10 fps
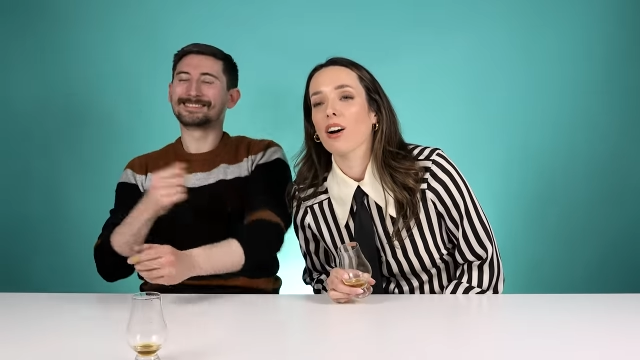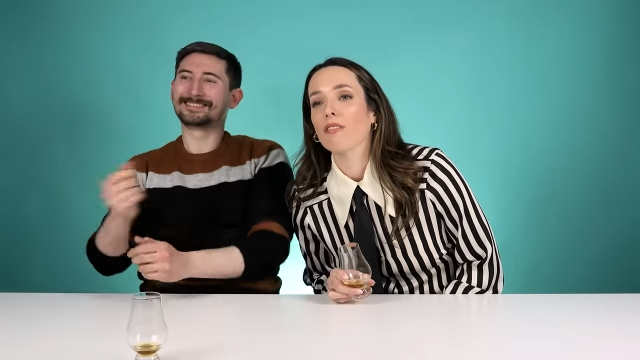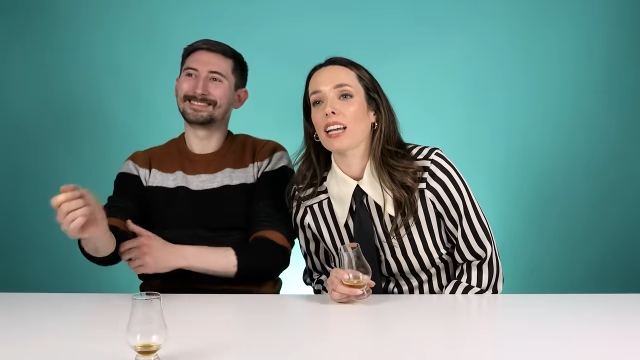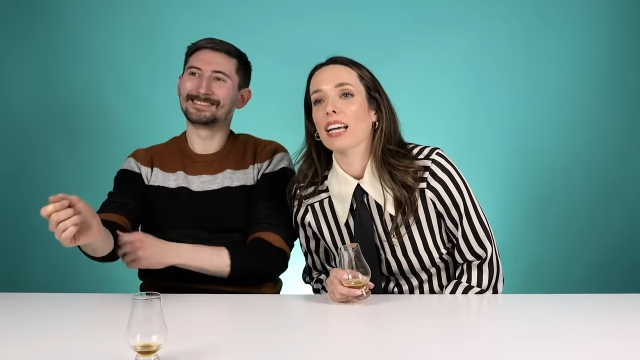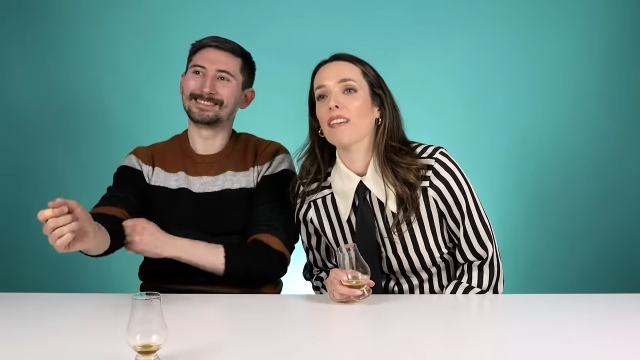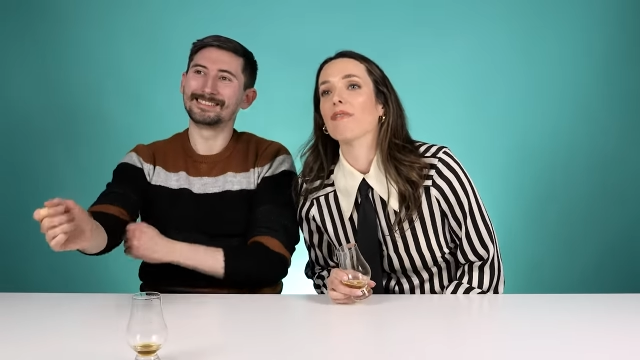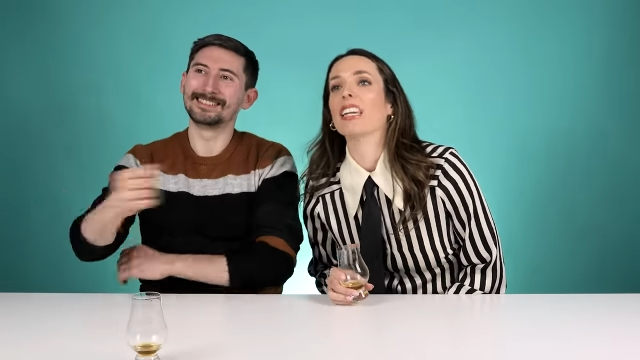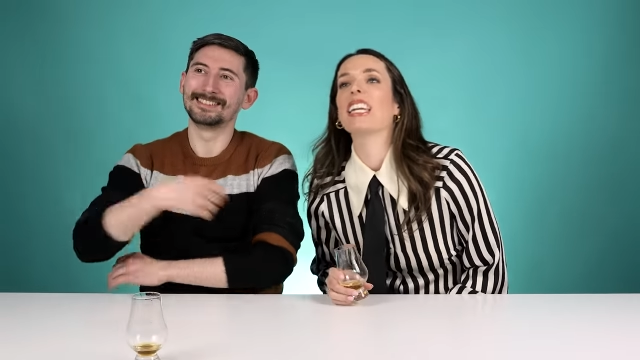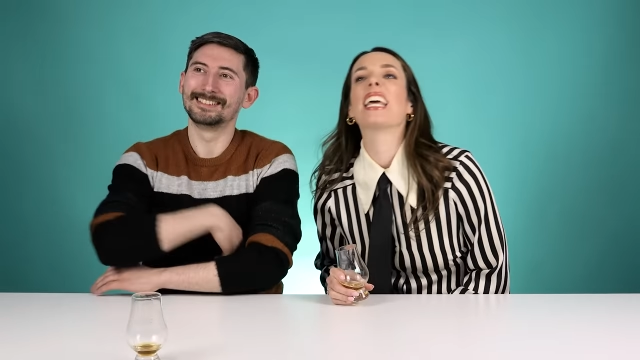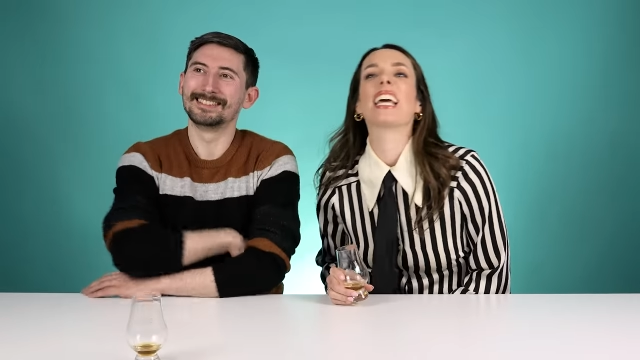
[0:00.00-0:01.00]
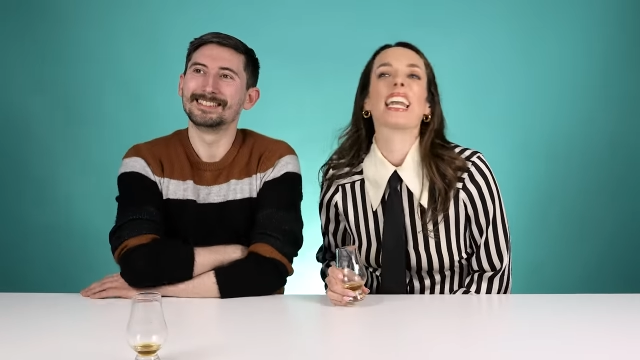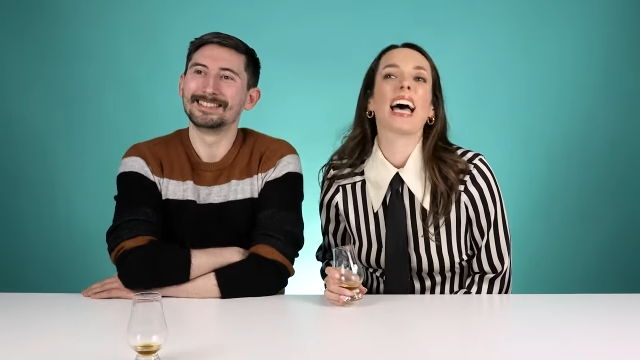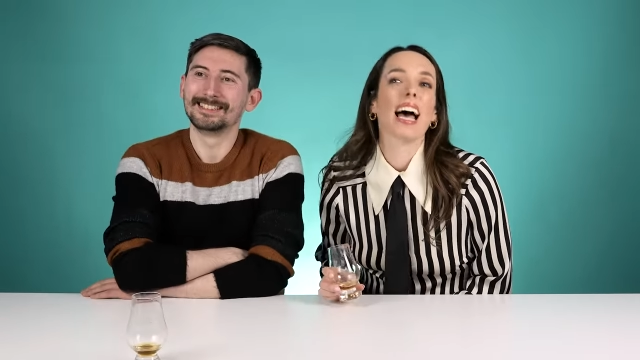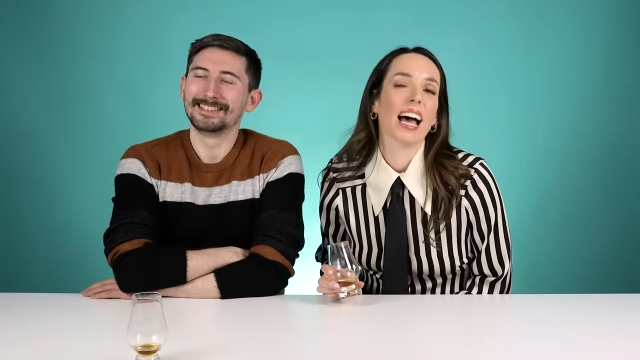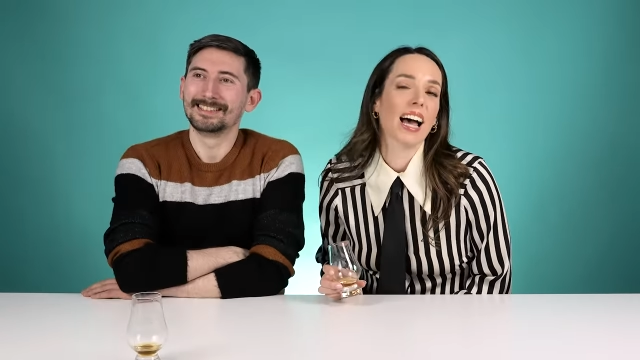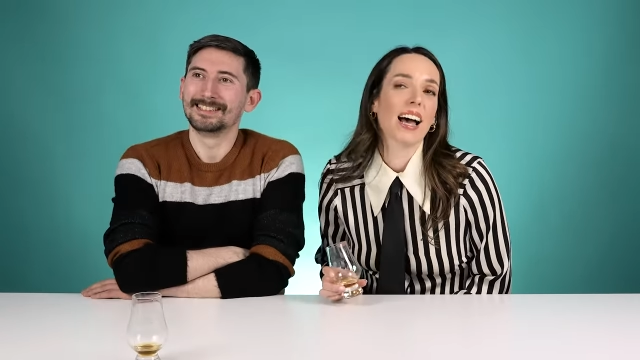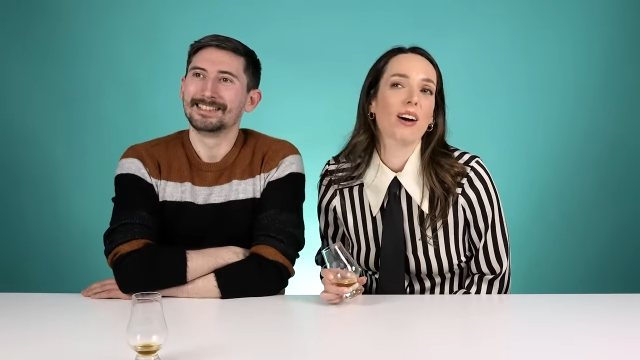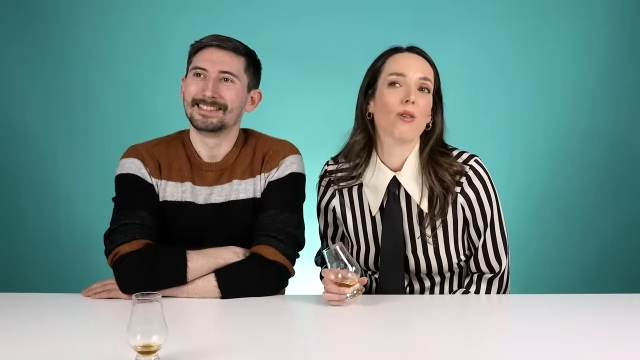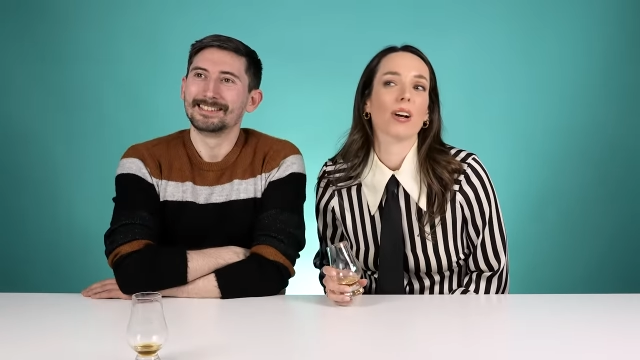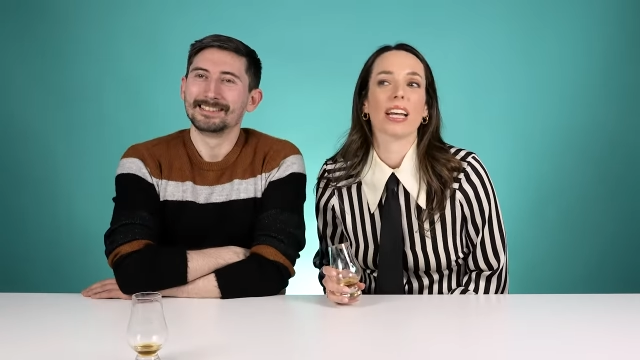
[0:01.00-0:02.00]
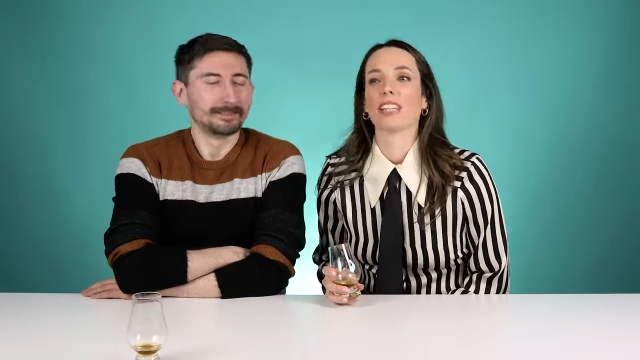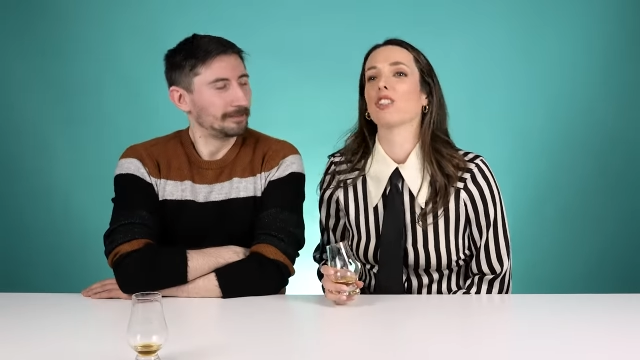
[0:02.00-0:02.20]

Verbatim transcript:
Speaker 1: of like a vanilla or like a